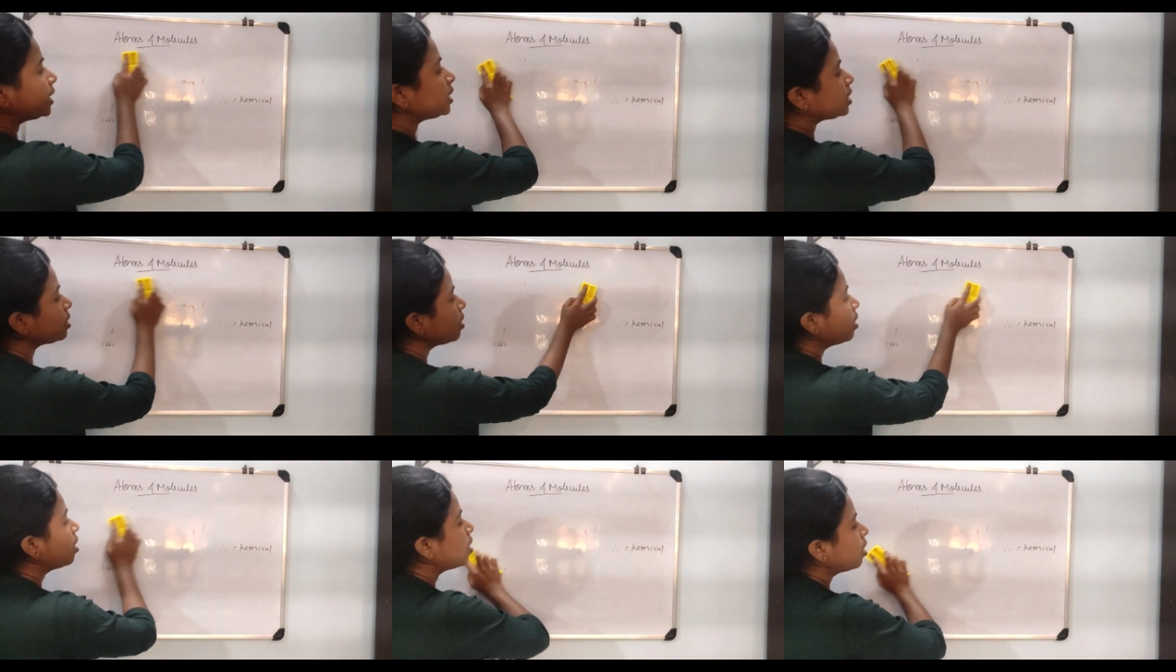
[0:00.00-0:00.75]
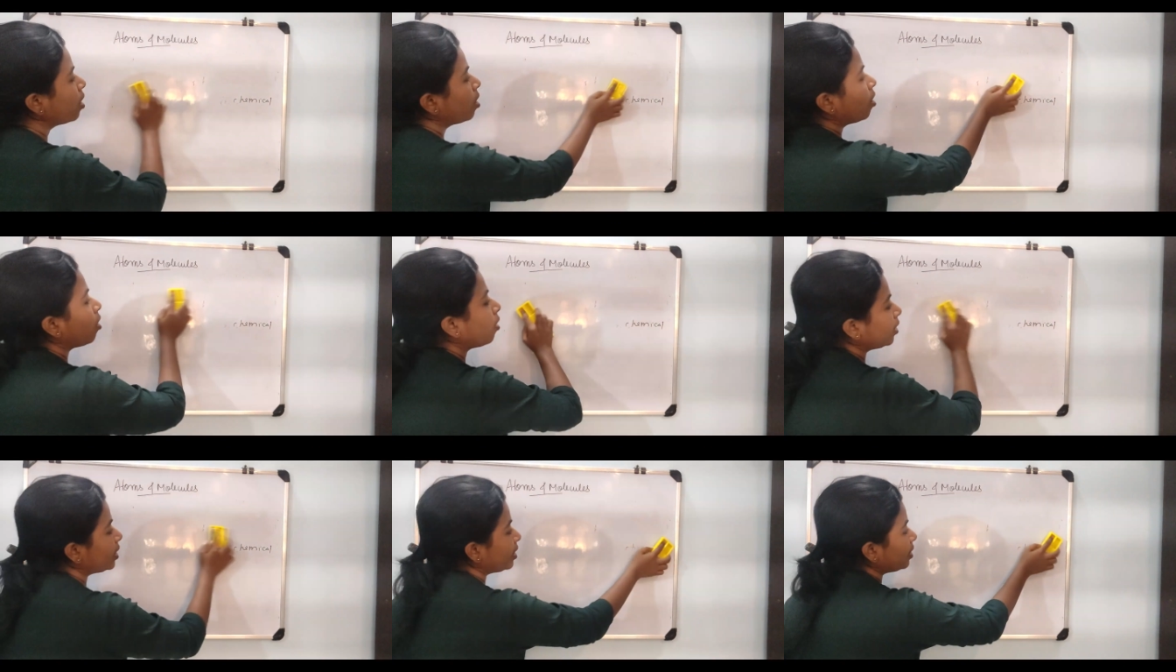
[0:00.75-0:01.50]
it,
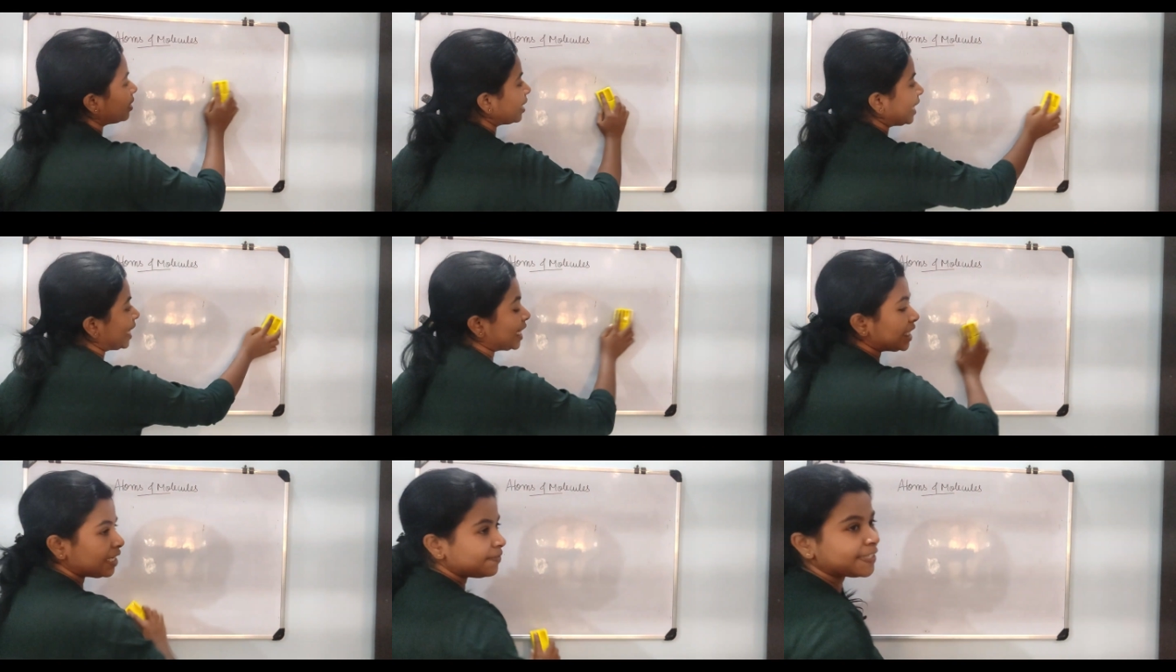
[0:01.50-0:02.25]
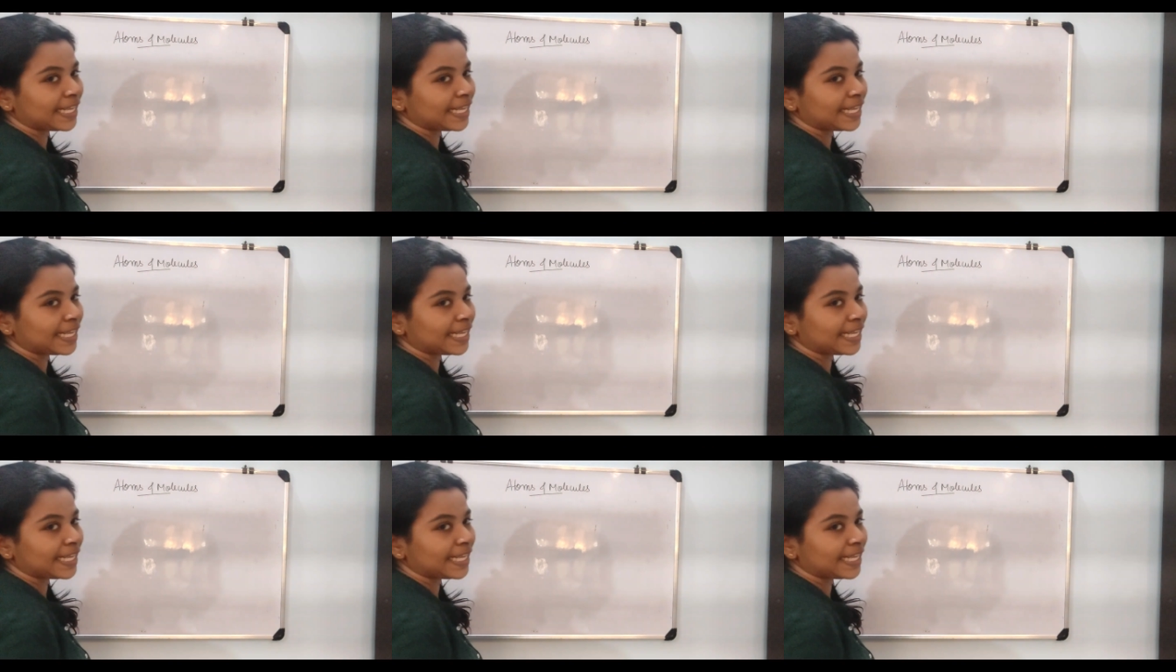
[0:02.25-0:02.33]
all the relative